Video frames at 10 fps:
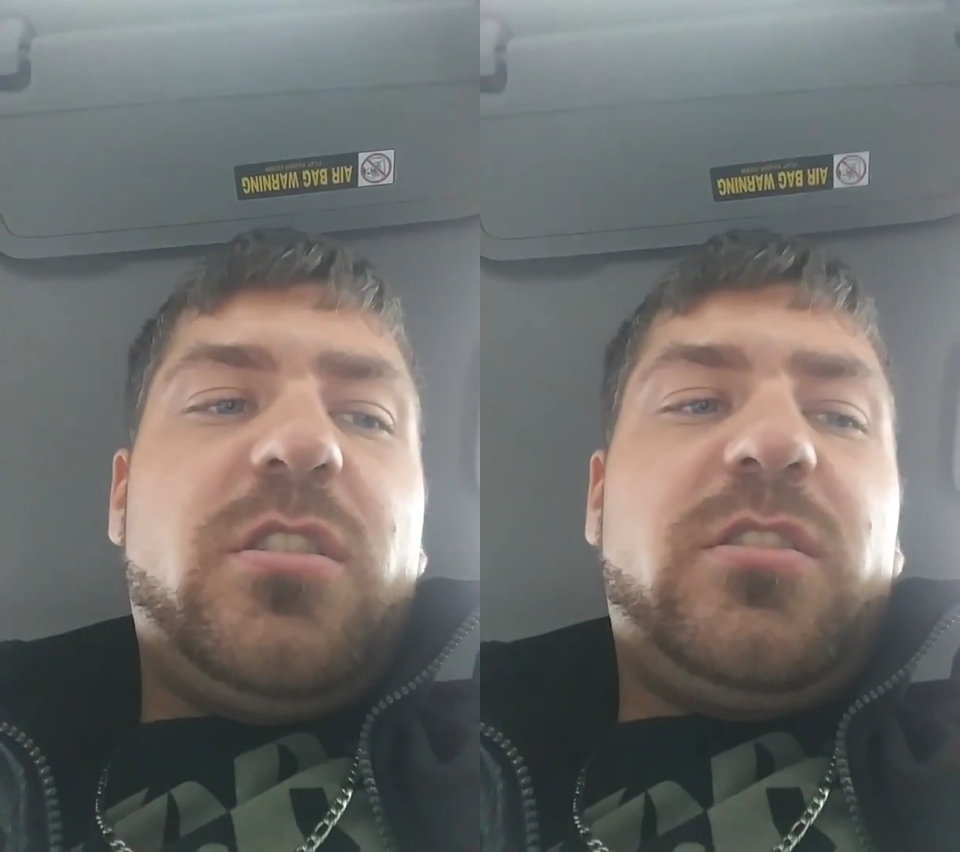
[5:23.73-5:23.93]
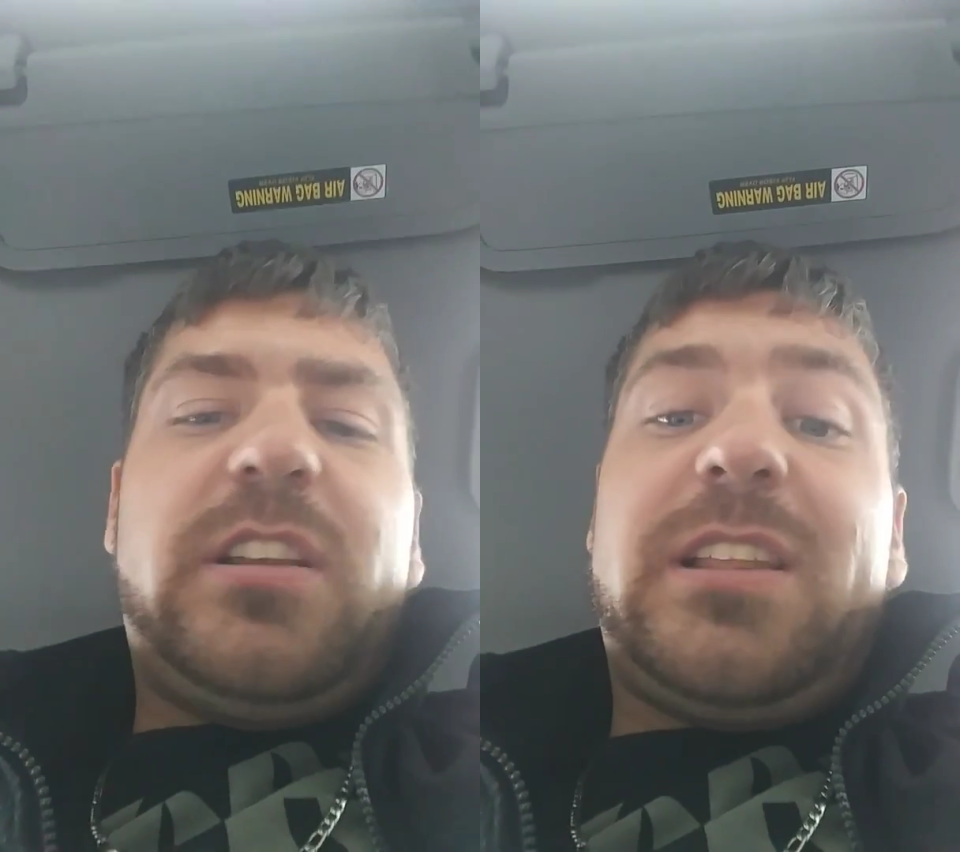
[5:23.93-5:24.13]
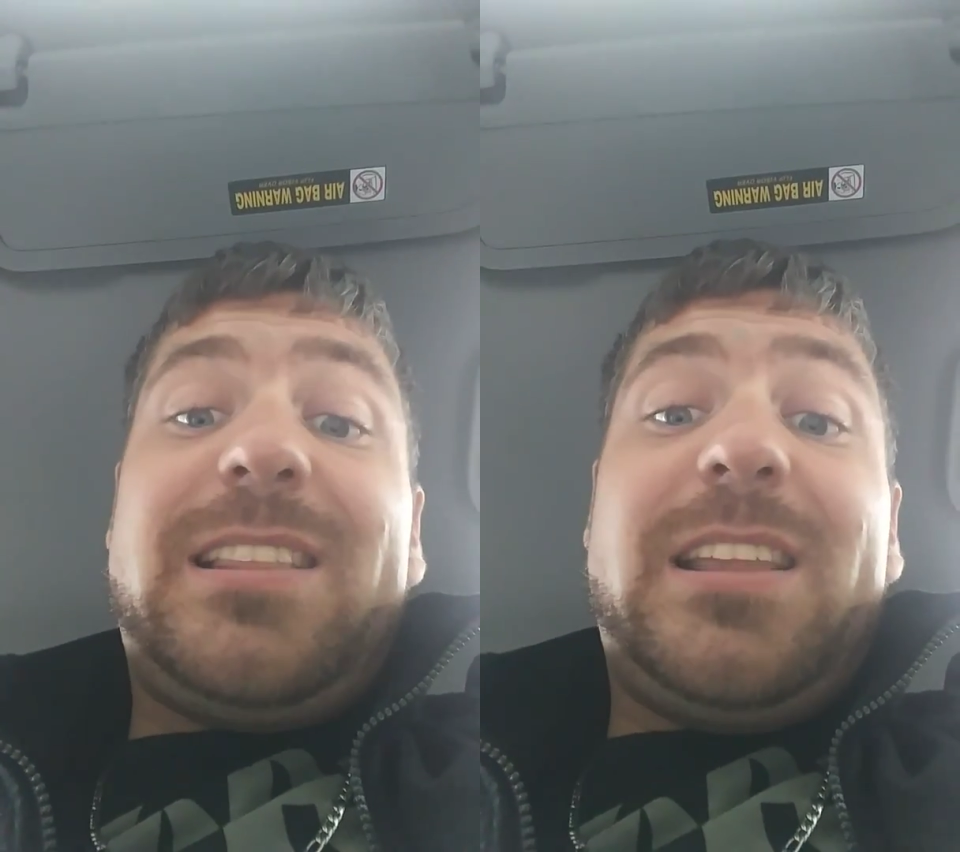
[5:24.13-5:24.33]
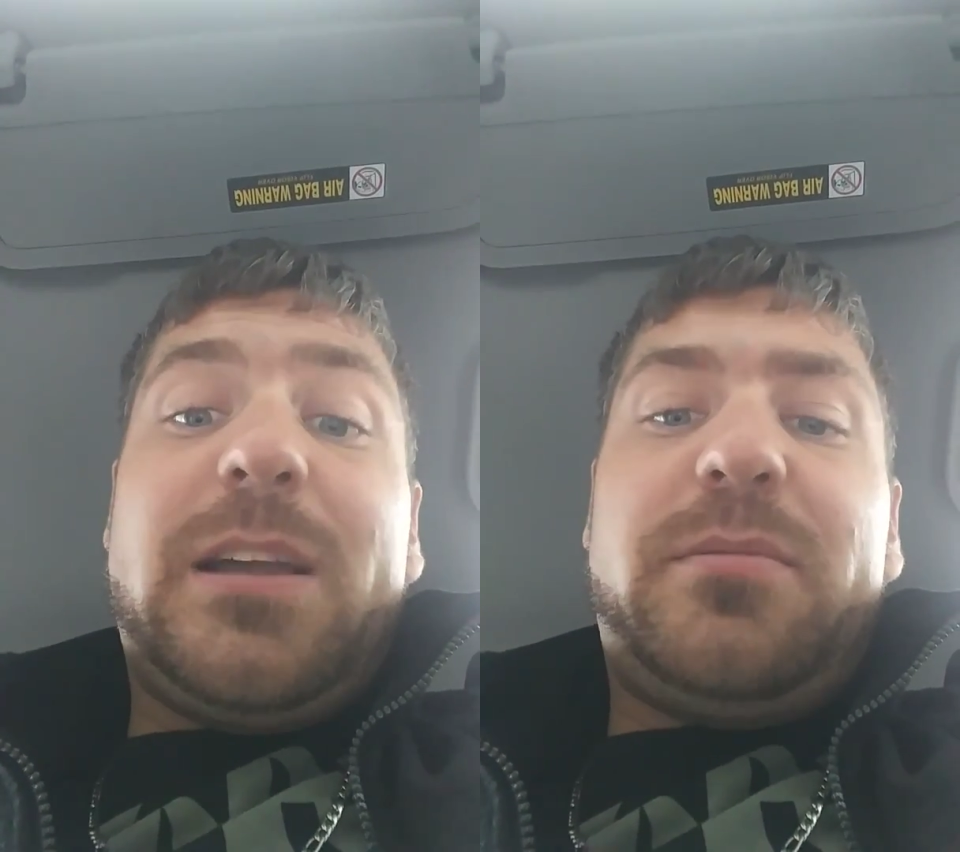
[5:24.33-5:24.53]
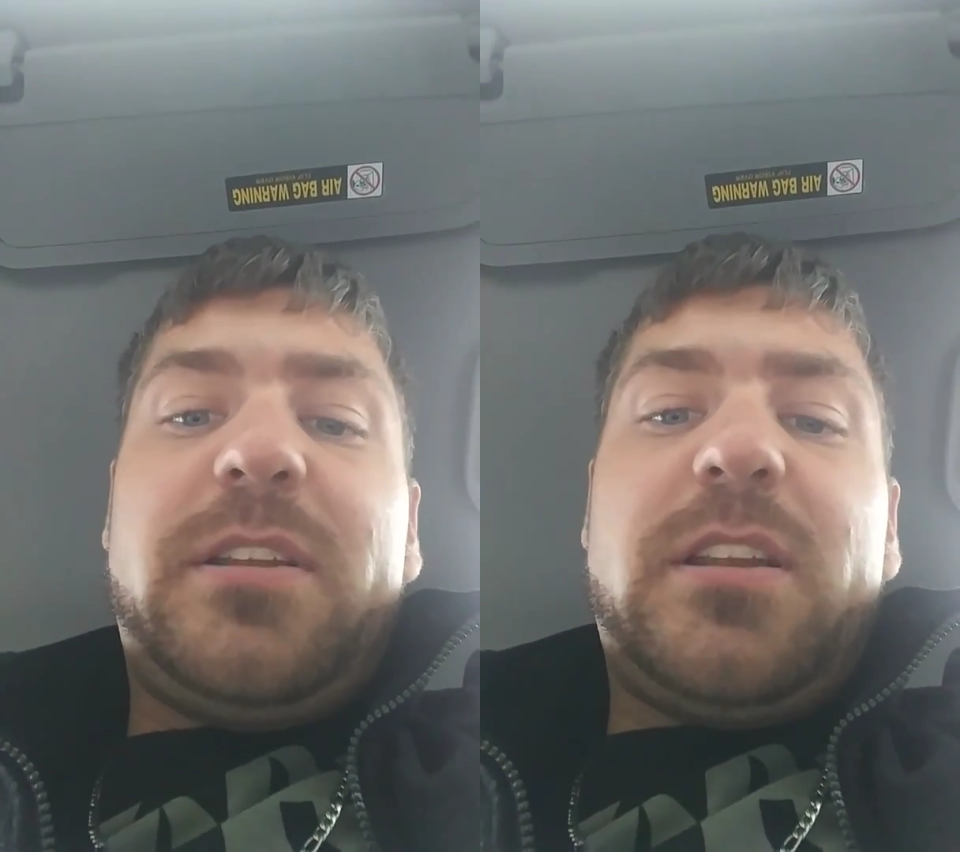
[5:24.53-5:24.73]
it's like they think
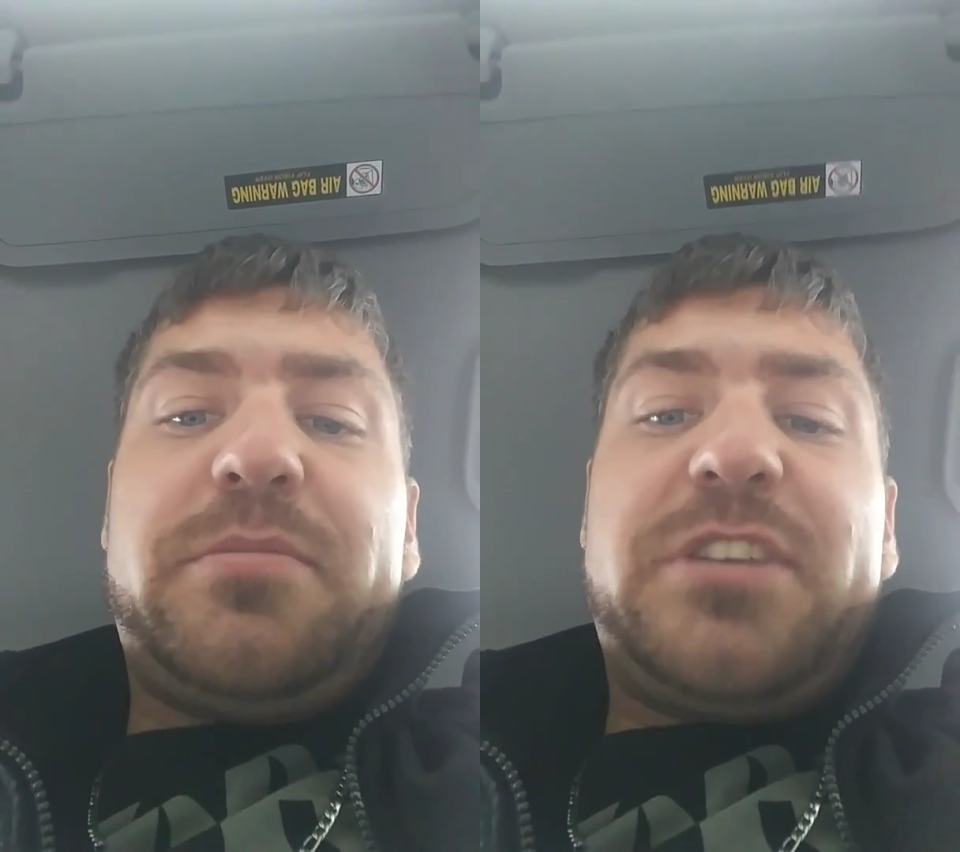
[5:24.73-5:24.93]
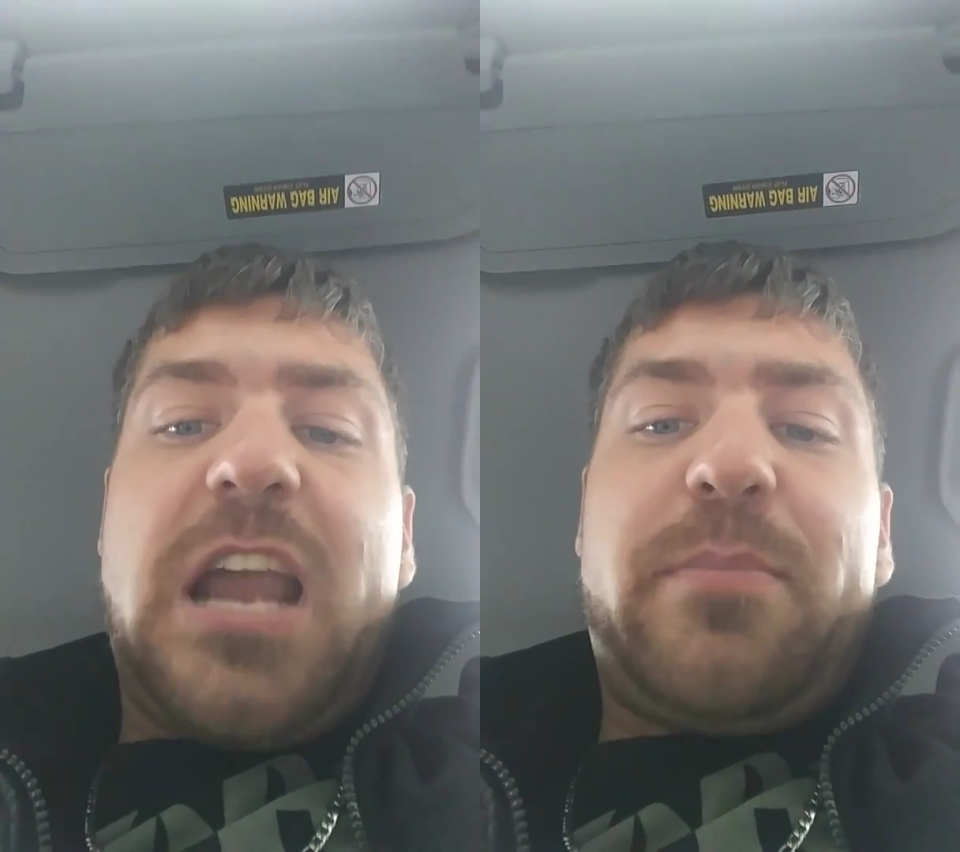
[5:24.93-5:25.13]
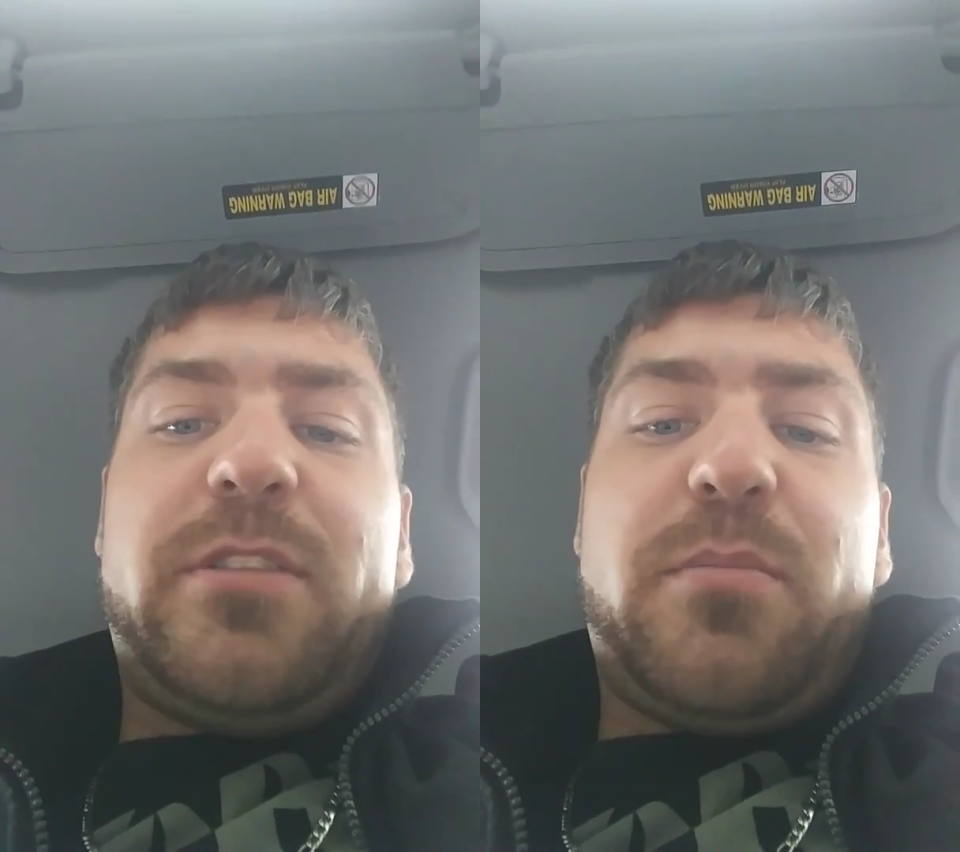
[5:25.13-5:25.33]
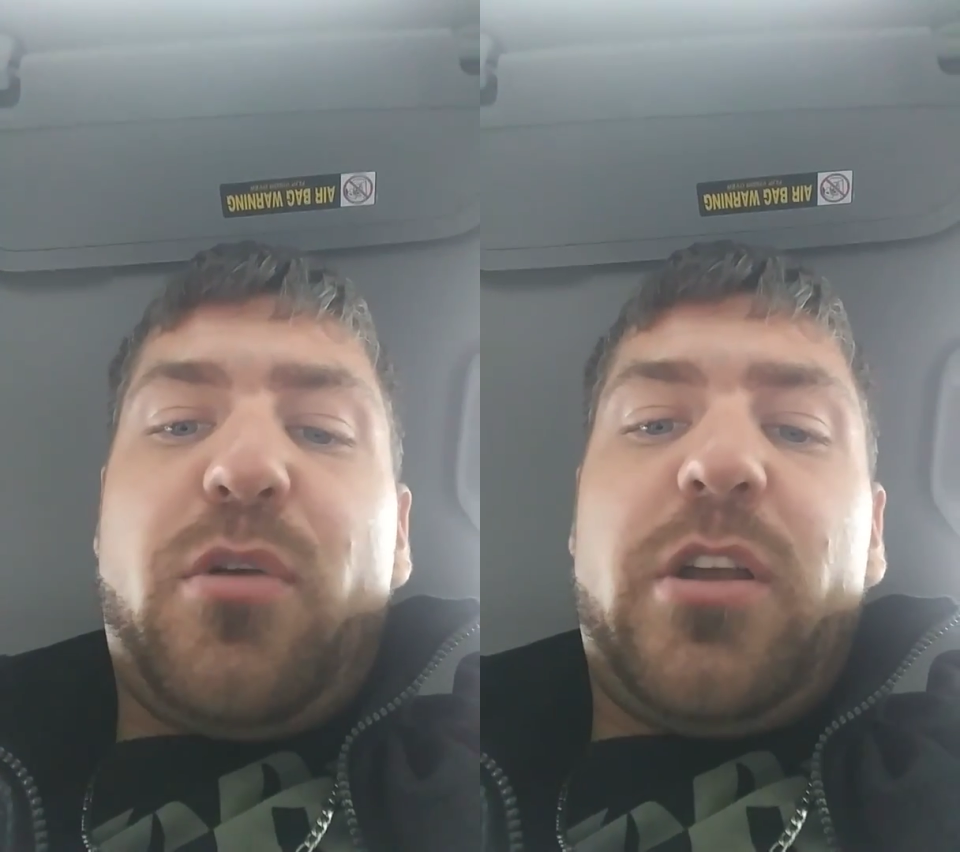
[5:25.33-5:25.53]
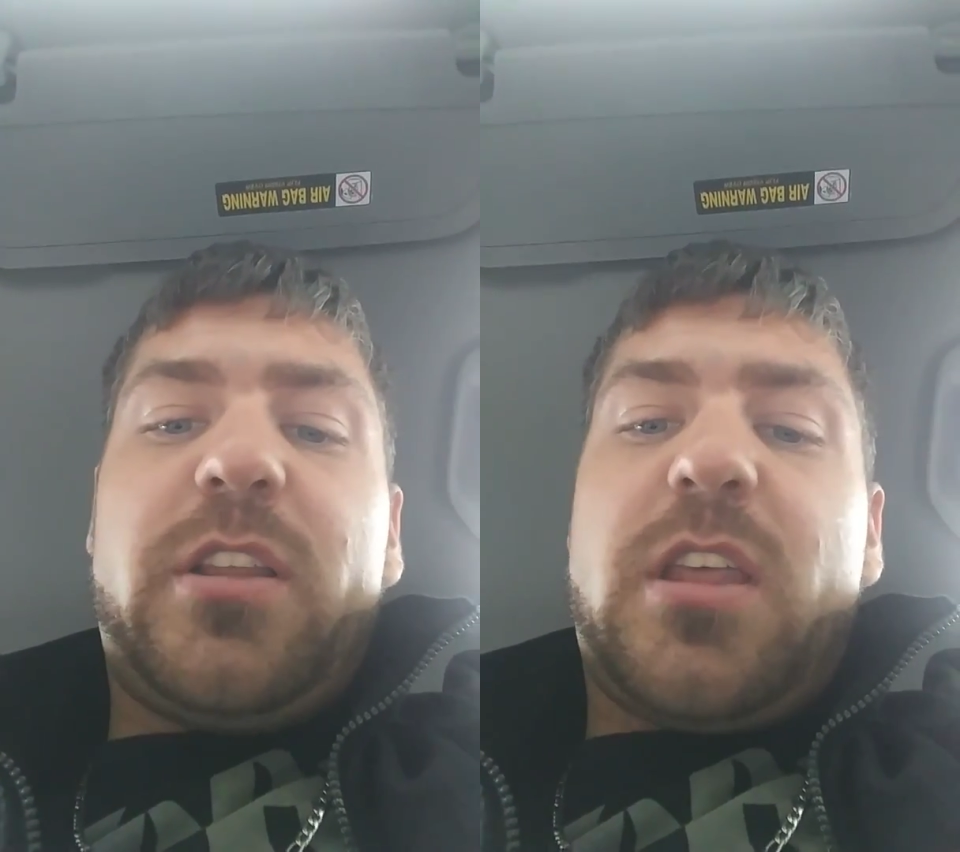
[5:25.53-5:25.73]
I'm setting up shop in the
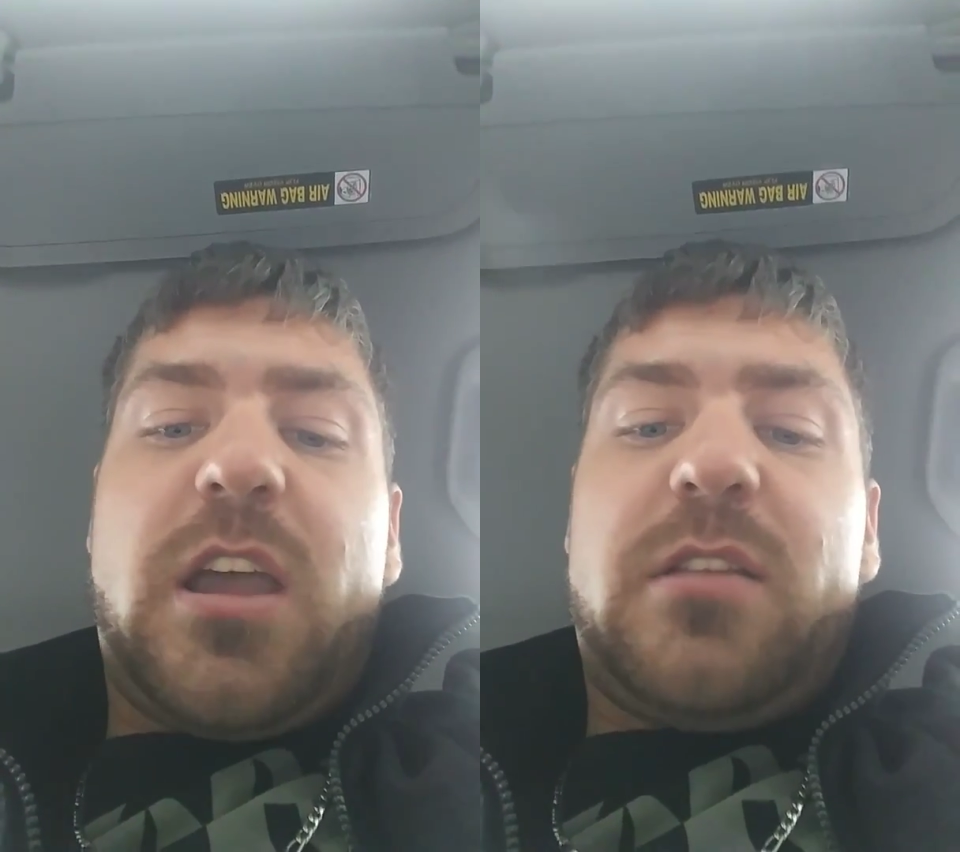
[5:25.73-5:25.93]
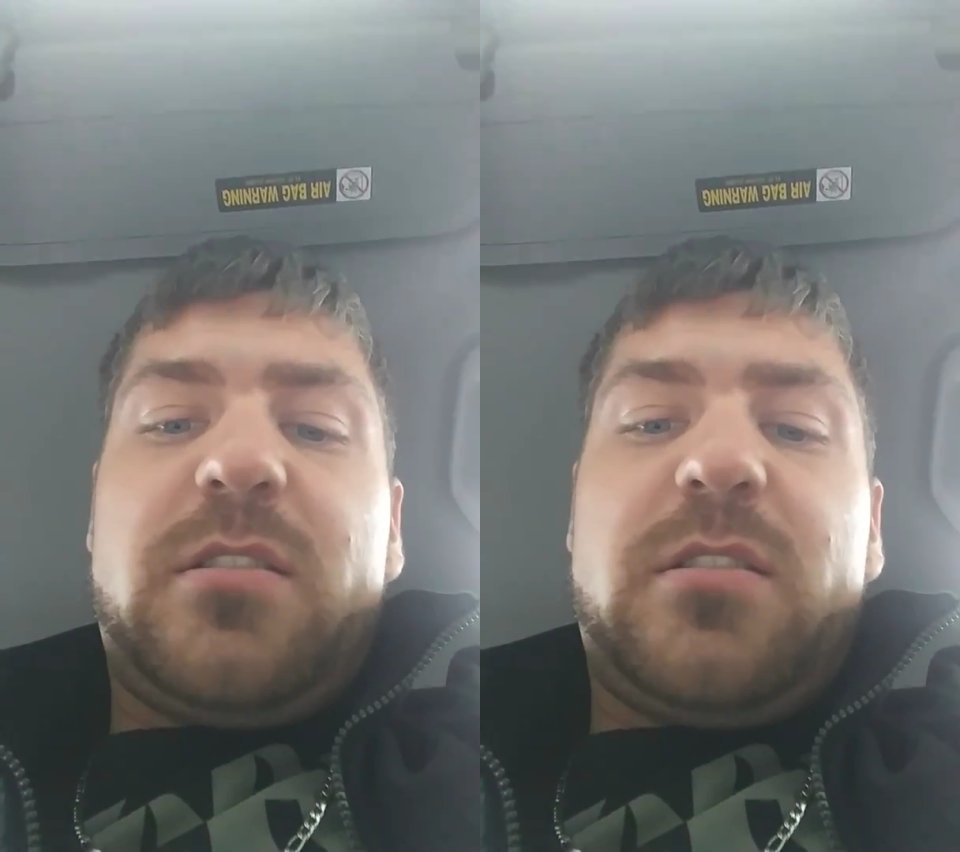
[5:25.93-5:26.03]
parking lot,